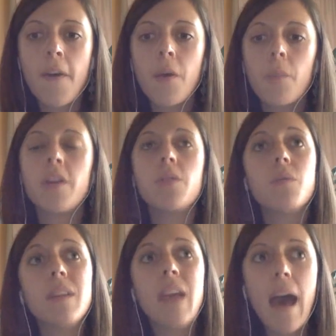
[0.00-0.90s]
what
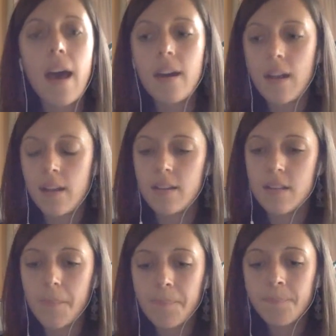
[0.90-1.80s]
you get
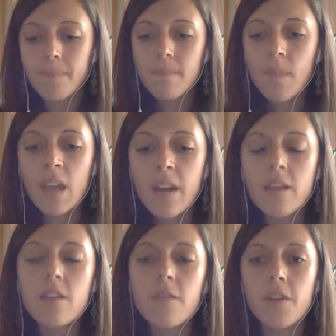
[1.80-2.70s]
is an
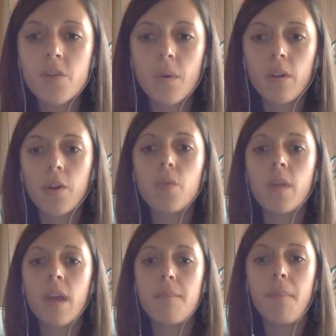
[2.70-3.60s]
individual who
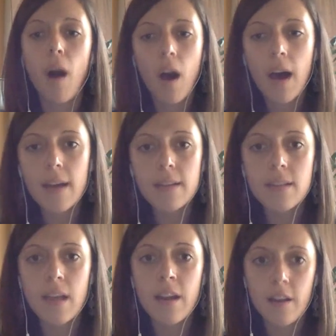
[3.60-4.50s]
can
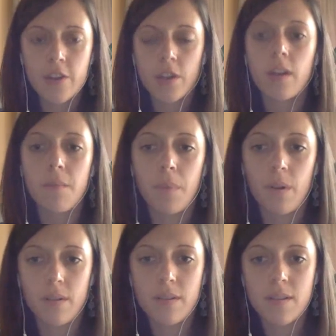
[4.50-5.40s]
pause an initial
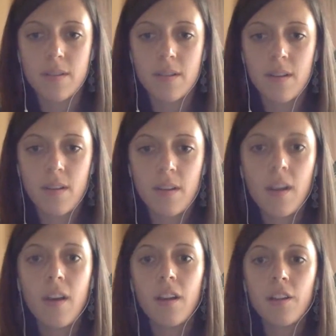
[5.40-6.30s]
impulse
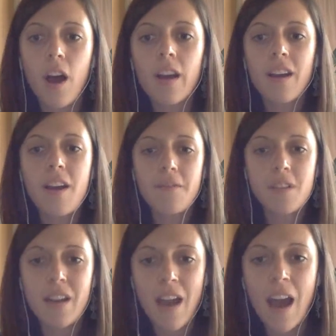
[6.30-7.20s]
long enough
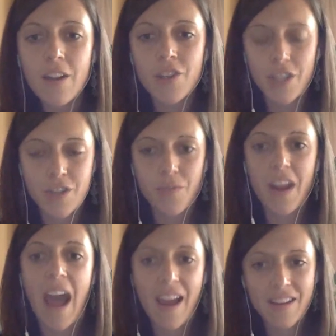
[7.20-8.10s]
to not just
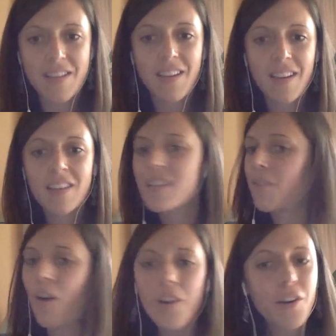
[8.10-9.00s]
react. Because
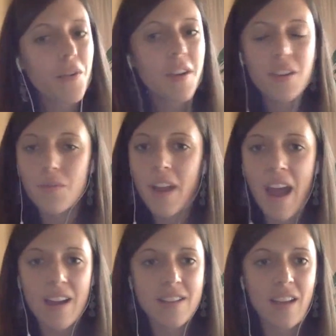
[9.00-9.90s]
if all you're doing is
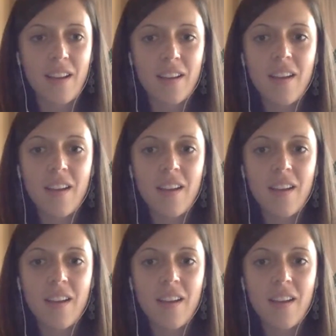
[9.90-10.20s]
reacting,